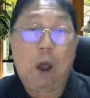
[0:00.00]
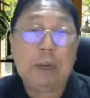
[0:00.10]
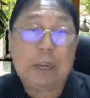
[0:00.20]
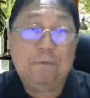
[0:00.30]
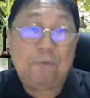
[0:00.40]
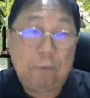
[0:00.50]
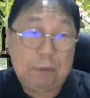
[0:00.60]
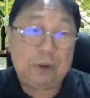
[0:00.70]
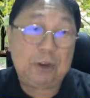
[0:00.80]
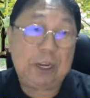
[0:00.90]
All the
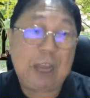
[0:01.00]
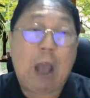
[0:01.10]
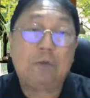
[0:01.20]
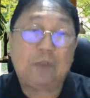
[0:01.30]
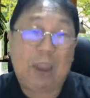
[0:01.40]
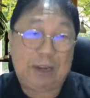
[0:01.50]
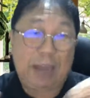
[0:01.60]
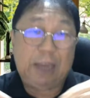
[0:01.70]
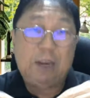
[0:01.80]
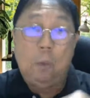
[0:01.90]
information outside there
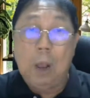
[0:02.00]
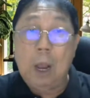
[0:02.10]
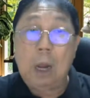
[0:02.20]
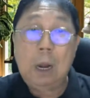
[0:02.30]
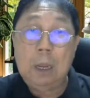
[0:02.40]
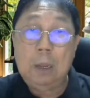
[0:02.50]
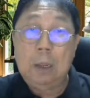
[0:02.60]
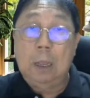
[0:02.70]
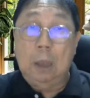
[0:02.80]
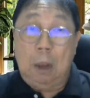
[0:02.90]
in the world,
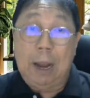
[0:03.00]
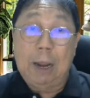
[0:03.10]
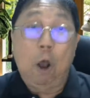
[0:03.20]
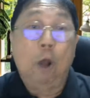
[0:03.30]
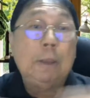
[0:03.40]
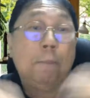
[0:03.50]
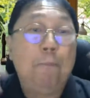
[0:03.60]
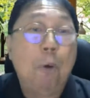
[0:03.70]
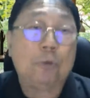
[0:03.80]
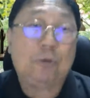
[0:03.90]
all right, all the
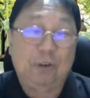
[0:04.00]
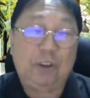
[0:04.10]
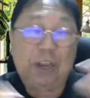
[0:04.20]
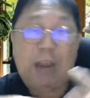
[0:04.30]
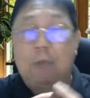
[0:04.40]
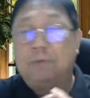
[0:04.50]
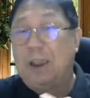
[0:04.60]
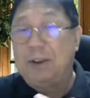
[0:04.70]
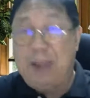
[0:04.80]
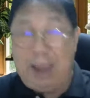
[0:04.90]
books written
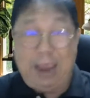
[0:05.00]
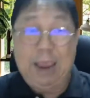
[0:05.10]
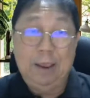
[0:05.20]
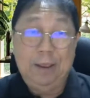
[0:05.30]
outside there